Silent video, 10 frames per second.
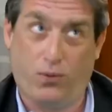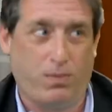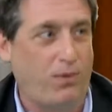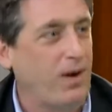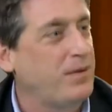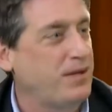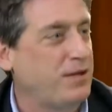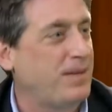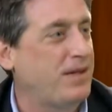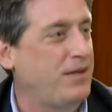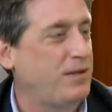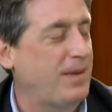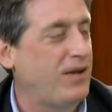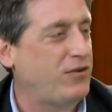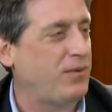Well, I wasn't expecting the
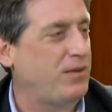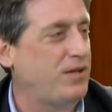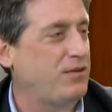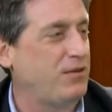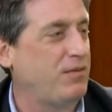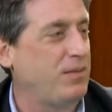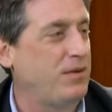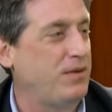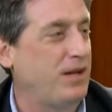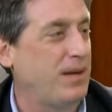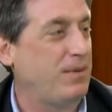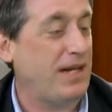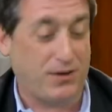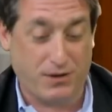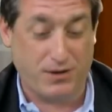Spanish Inquisition from you today, but
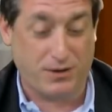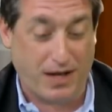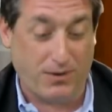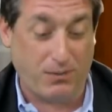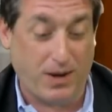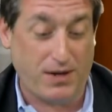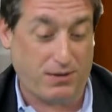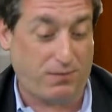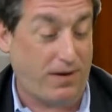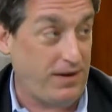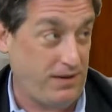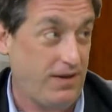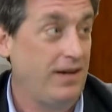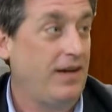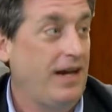yeah, the solid waste fund,
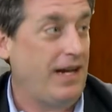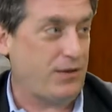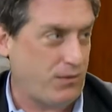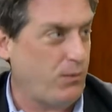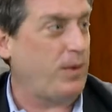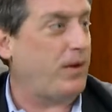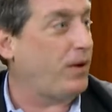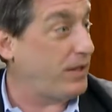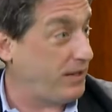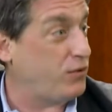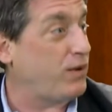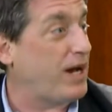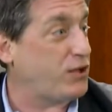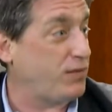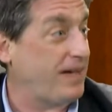it's what we call like the
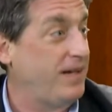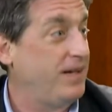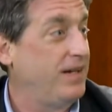trash fee.